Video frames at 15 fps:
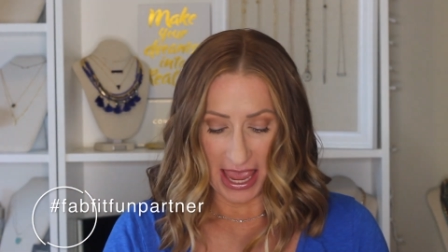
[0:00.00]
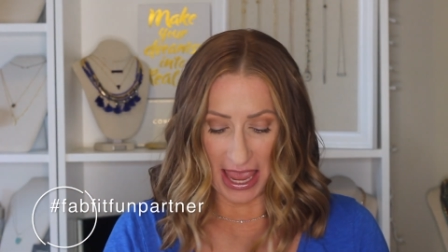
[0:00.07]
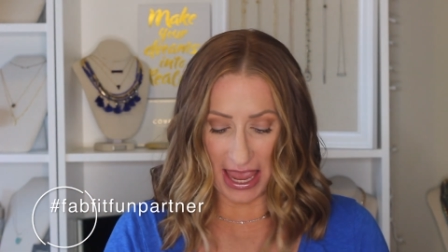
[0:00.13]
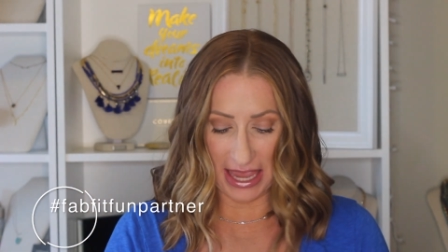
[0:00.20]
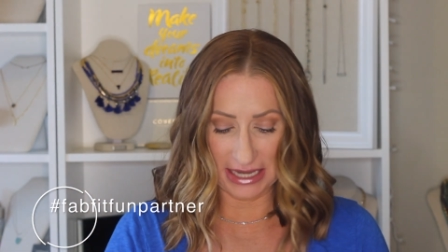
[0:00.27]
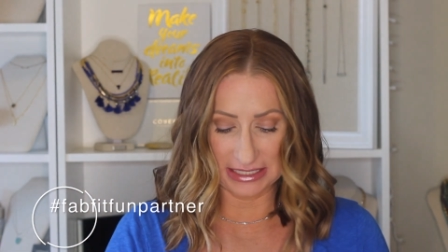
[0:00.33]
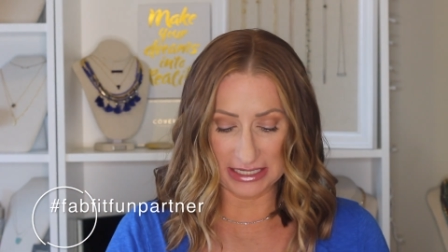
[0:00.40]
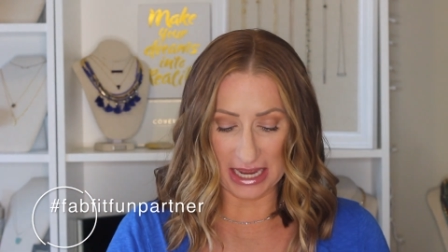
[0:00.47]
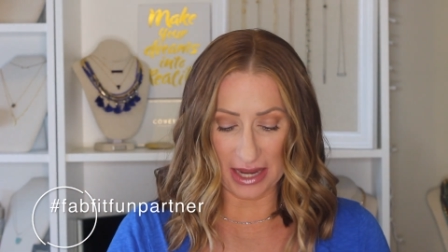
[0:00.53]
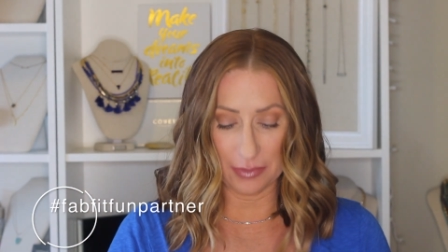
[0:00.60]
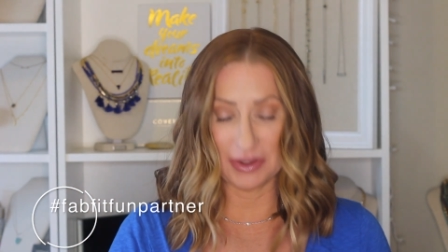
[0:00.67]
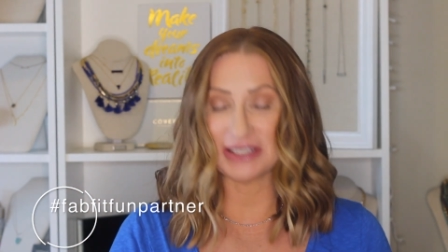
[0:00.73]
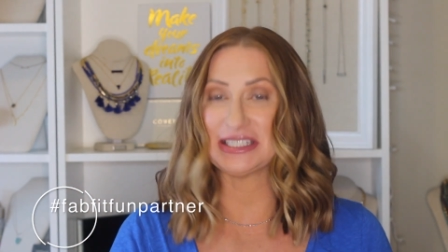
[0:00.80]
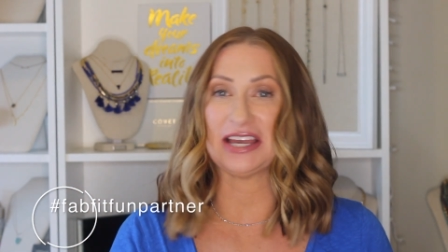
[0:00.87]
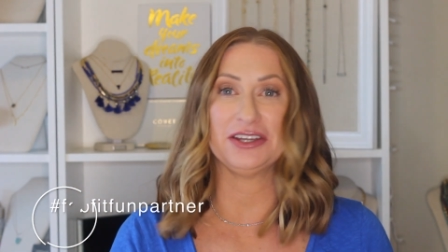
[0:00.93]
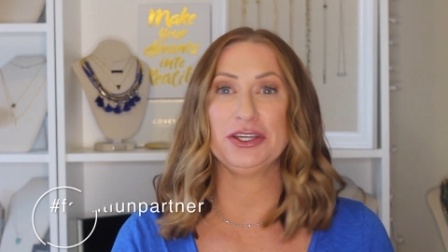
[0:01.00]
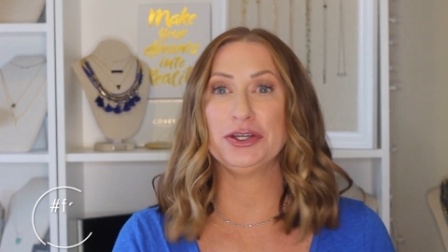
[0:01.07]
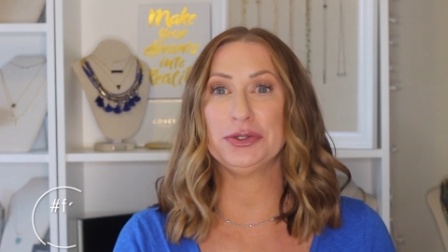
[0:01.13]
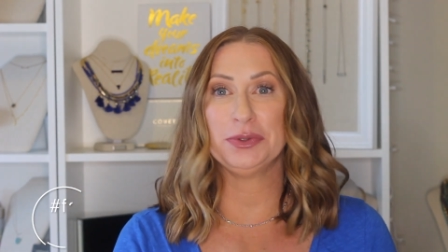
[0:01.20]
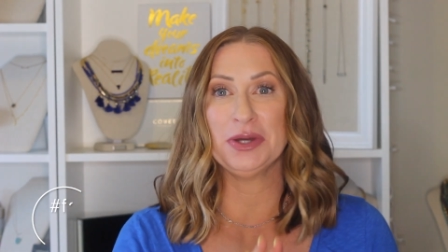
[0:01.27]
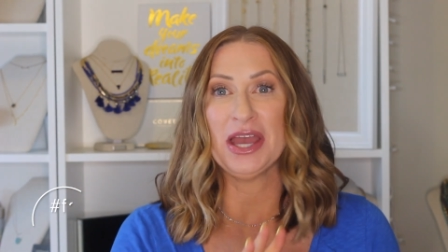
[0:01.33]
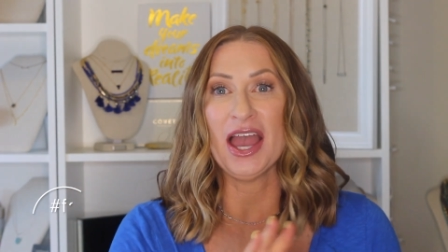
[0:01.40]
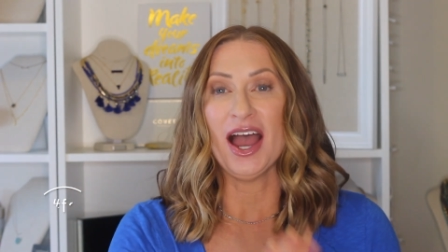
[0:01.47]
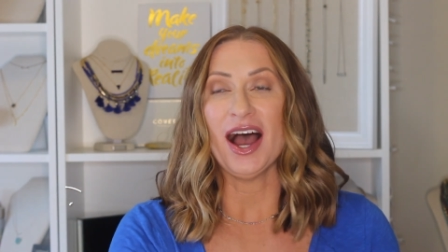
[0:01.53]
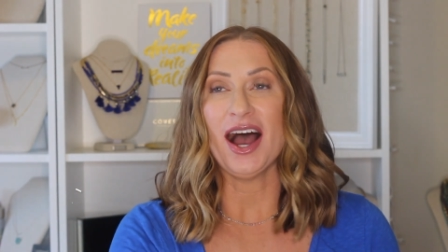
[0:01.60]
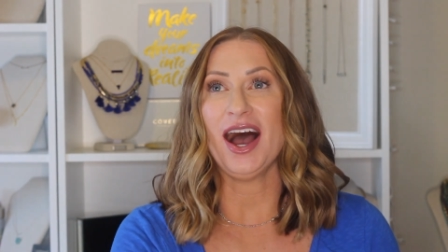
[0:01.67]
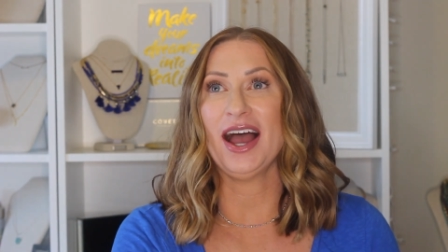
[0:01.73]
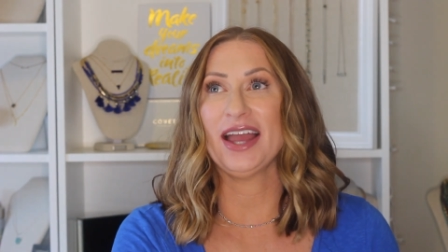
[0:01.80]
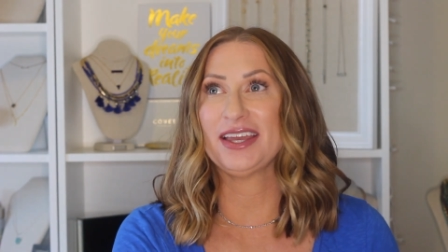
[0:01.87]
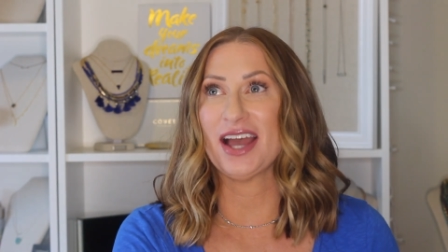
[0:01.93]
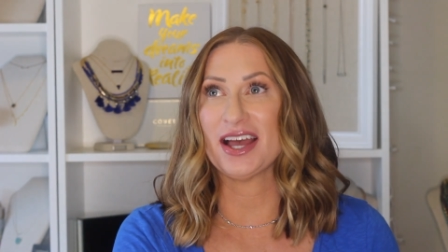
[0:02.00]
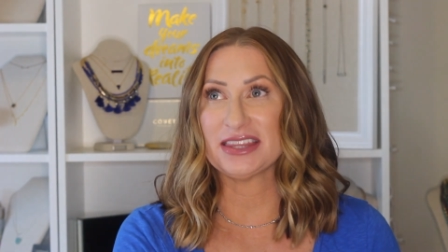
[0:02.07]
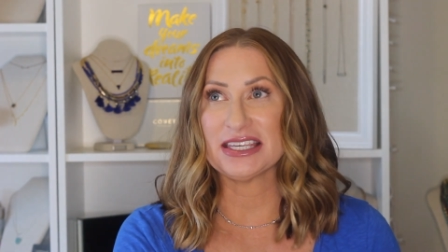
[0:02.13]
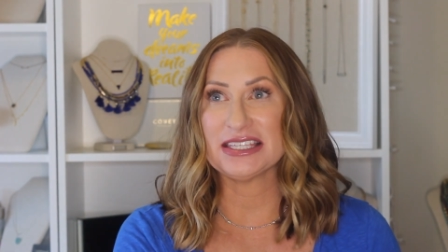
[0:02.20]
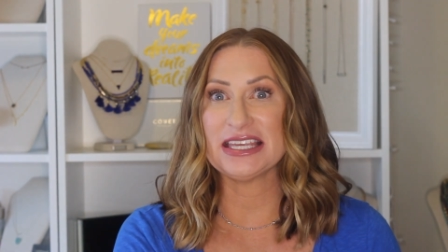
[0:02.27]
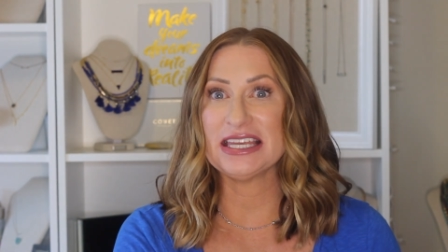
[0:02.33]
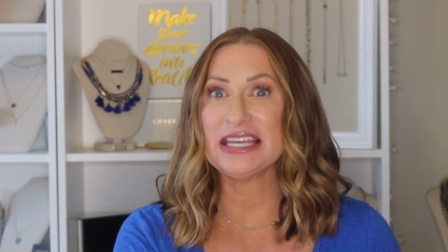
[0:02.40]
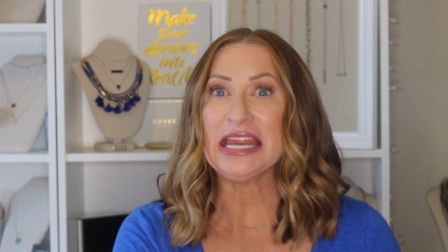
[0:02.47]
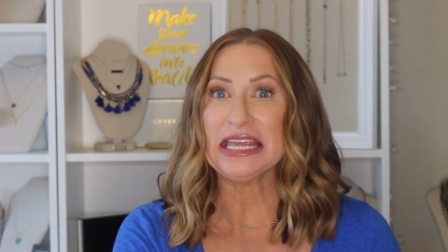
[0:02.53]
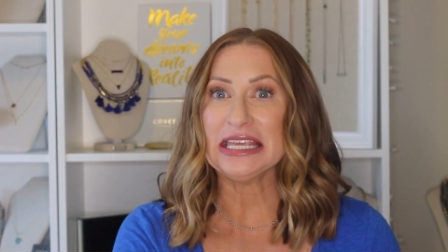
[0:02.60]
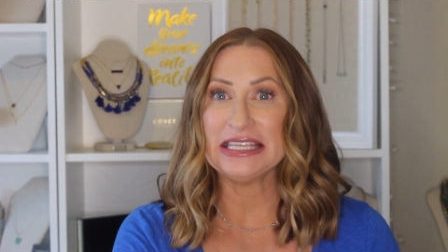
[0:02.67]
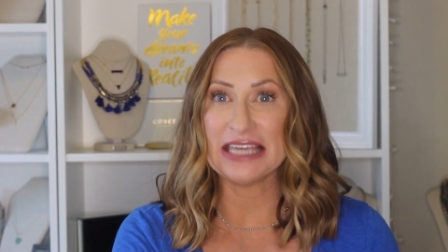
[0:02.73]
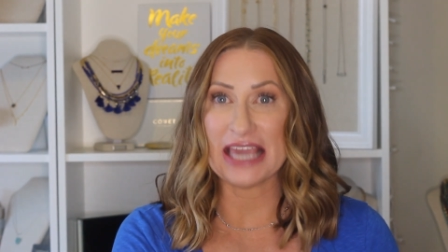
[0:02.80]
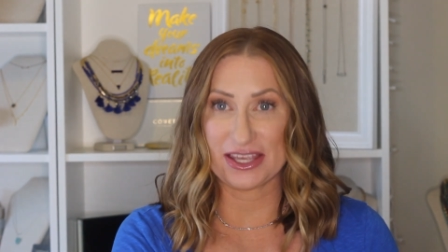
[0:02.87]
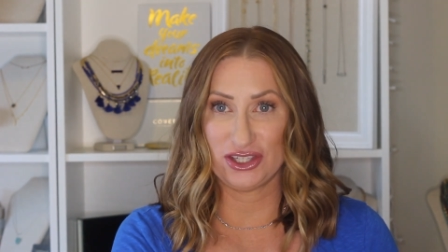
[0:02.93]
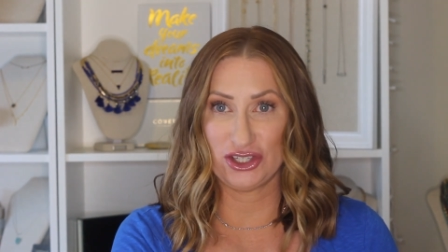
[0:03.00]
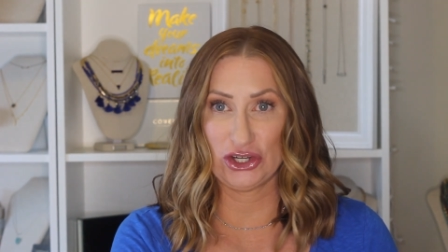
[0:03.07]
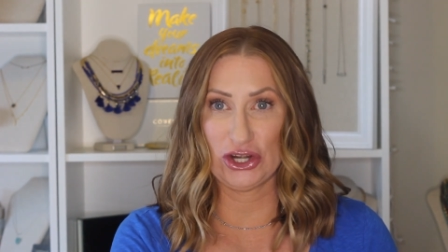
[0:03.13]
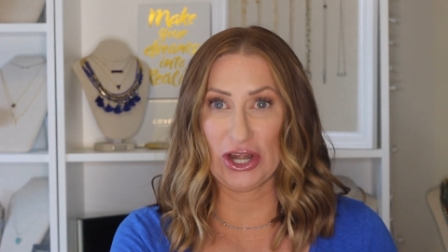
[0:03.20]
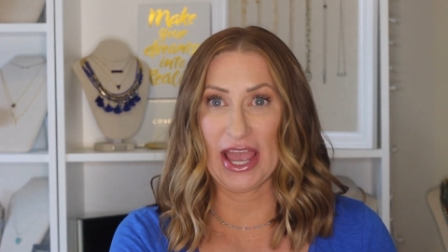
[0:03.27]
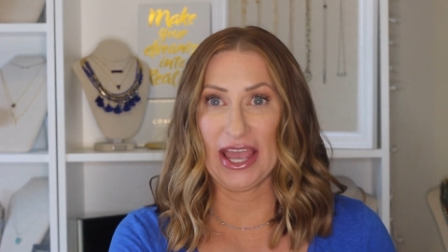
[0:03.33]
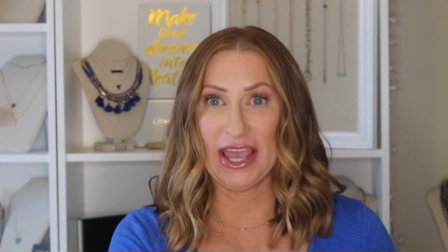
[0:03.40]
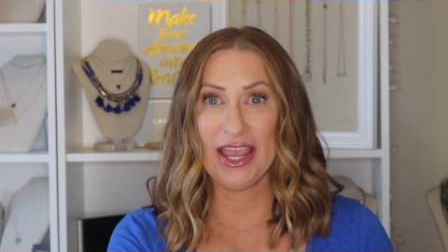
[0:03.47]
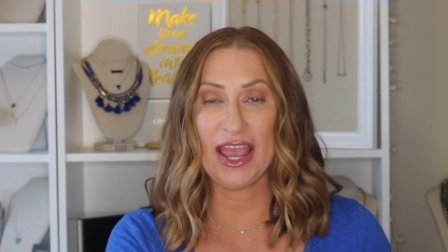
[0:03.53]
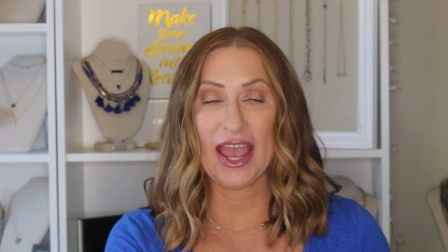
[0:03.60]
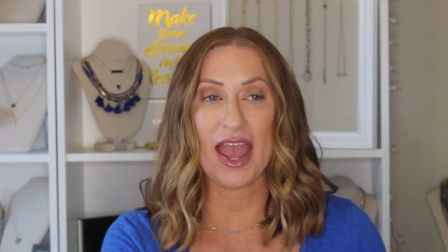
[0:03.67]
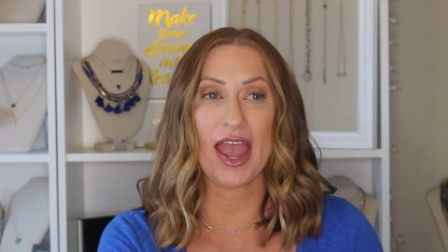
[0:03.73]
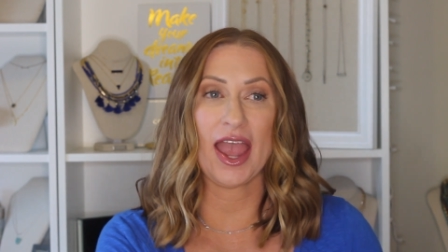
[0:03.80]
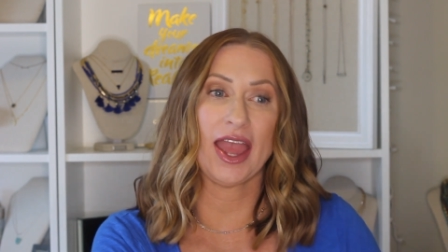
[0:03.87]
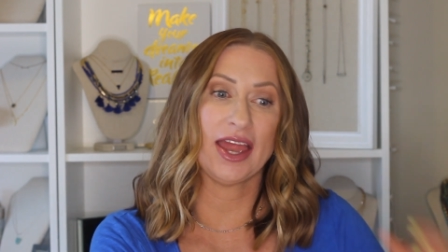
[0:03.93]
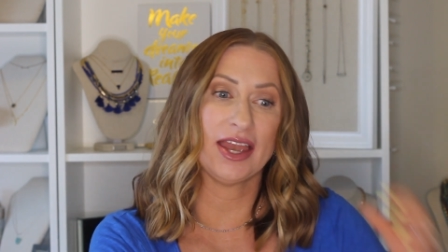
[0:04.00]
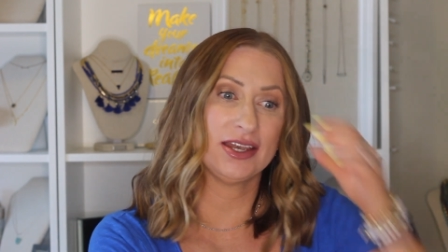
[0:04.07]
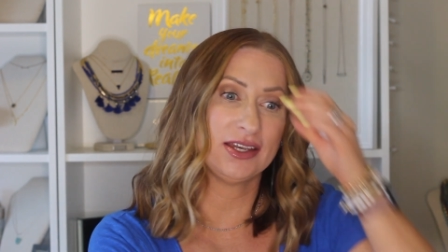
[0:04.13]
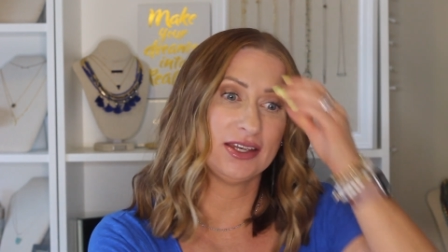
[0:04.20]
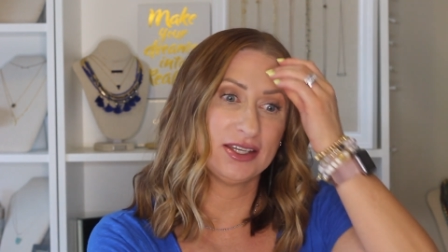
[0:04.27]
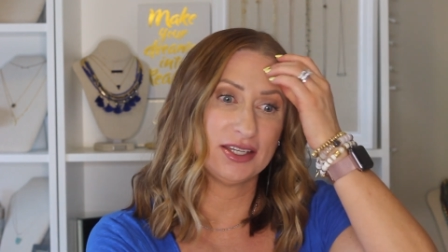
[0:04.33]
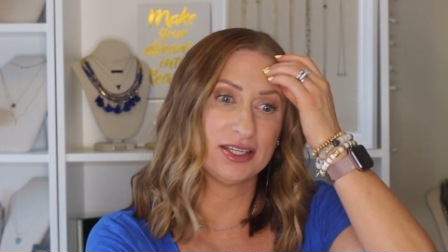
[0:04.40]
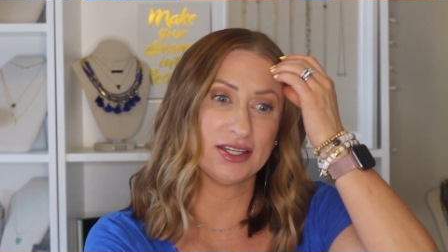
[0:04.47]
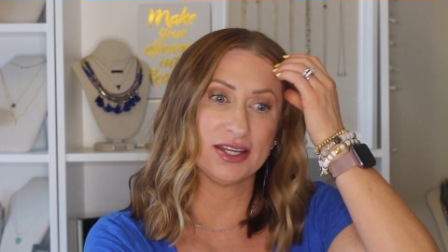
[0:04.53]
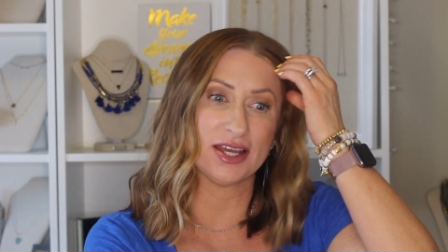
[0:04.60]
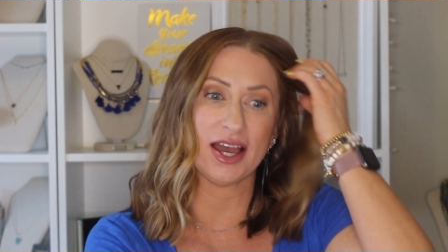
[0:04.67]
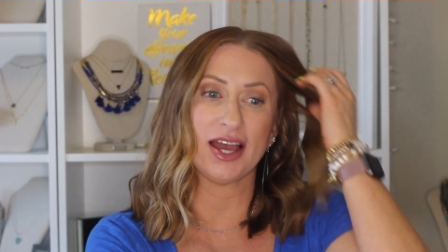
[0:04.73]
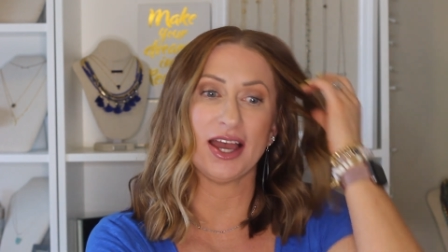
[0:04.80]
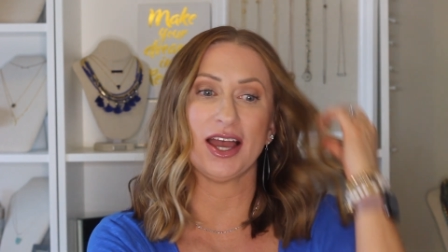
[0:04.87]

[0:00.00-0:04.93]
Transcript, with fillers: And I will tell you, I got this in yesterday and